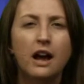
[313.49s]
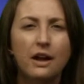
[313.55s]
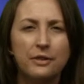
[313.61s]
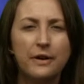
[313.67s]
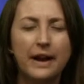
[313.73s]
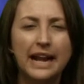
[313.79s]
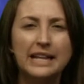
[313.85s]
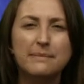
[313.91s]
Are
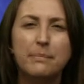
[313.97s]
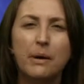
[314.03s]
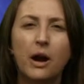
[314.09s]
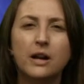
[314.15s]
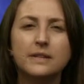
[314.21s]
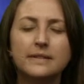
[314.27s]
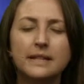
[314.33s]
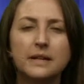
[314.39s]
there any
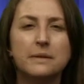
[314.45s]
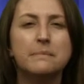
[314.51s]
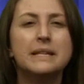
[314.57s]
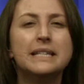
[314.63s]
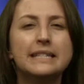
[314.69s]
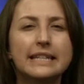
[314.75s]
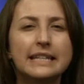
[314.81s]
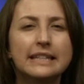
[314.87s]
parts that are
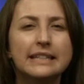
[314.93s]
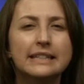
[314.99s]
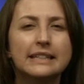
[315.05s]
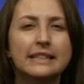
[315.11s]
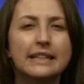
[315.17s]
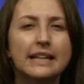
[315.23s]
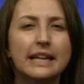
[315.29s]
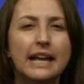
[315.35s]
missing?
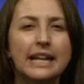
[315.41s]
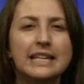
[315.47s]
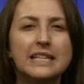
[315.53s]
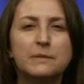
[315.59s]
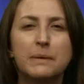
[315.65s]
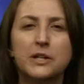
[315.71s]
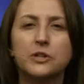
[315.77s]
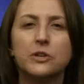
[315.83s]
Any
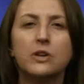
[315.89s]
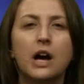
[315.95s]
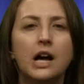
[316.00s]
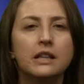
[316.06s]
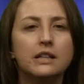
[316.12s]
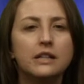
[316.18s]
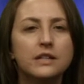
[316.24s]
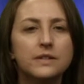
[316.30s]
special
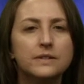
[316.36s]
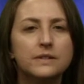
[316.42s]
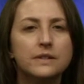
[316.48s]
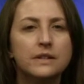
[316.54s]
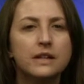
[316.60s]
colors?